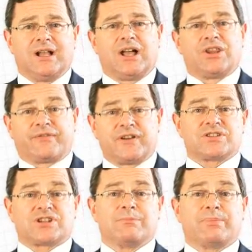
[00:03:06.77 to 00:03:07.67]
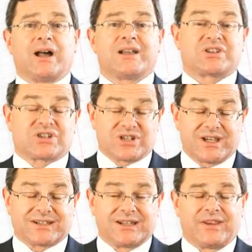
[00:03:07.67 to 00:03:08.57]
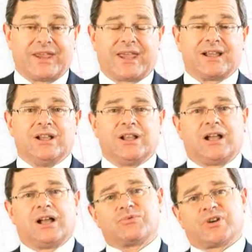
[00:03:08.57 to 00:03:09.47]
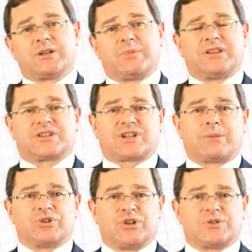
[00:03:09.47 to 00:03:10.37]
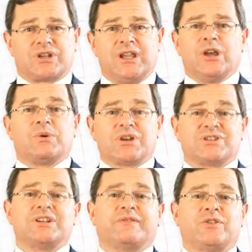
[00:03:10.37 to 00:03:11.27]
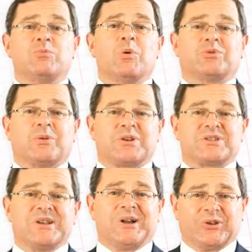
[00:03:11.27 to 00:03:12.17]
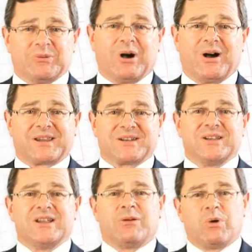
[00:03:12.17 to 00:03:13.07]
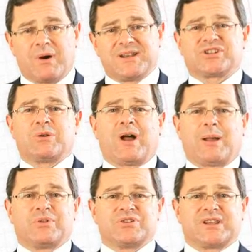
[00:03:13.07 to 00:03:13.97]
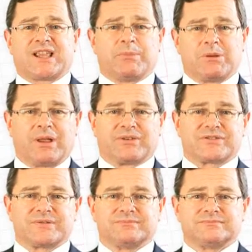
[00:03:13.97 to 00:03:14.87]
The first-time buyers are certainly there trying to beat the stamp duty. We just need a few more properties on the market, and we'll wait to see what happens in the coming months.